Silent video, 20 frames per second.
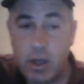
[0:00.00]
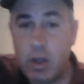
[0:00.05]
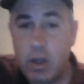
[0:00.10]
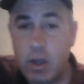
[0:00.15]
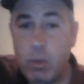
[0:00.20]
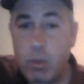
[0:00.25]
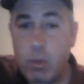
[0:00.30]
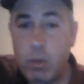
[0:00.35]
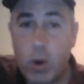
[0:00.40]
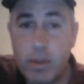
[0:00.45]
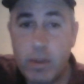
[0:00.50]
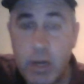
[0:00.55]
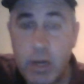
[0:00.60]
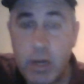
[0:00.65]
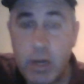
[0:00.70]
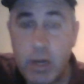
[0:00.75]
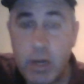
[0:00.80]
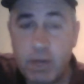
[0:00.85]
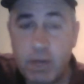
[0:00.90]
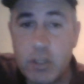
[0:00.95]
more in the
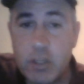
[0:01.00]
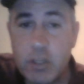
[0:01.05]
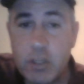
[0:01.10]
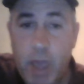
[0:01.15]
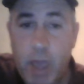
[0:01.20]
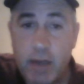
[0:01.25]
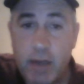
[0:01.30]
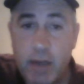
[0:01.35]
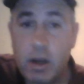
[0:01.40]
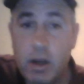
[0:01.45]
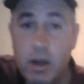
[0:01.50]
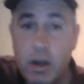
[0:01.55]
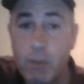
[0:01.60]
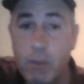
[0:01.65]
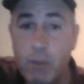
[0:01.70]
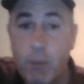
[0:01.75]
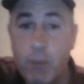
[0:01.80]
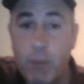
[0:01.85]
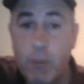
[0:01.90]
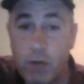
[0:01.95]
middle of the span,
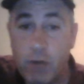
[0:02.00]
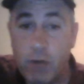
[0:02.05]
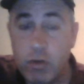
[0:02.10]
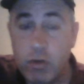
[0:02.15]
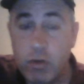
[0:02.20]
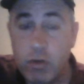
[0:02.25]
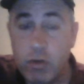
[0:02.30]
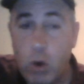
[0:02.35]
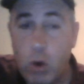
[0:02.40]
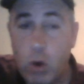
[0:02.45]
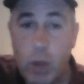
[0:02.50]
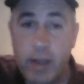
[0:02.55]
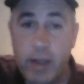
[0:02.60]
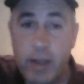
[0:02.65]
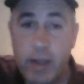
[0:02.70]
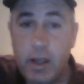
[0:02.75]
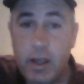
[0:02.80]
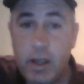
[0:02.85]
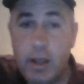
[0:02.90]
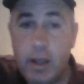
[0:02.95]
above the roadway,